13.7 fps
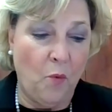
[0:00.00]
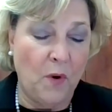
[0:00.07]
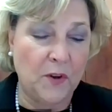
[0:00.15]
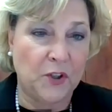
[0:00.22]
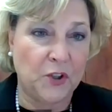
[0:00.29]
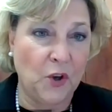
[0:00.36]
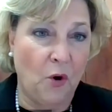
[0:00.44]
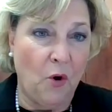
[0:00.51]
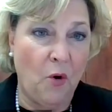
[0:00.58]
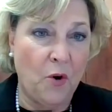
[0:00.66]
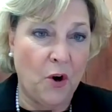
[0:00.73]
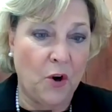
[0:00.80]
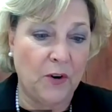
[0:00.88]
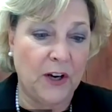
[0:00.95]
was
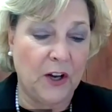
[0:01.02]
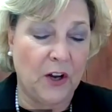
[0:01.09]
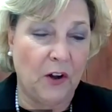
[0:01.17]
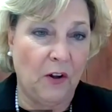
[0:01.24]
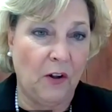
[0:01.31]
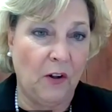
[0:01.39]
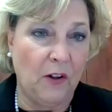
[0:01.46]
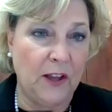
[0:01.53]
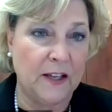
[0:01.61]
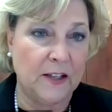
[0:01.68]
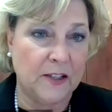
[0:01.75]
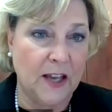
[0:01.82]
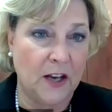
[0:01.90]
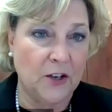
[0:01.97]
so critical and
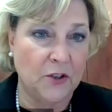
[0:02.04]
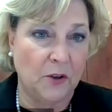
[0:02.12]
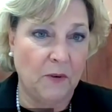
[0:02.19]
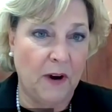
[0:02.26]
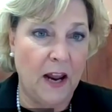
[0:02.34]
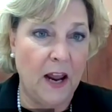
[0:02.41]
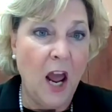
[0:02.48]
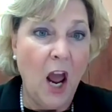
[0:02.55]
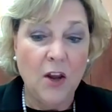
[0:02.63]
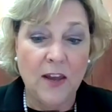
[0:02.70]
essential, right?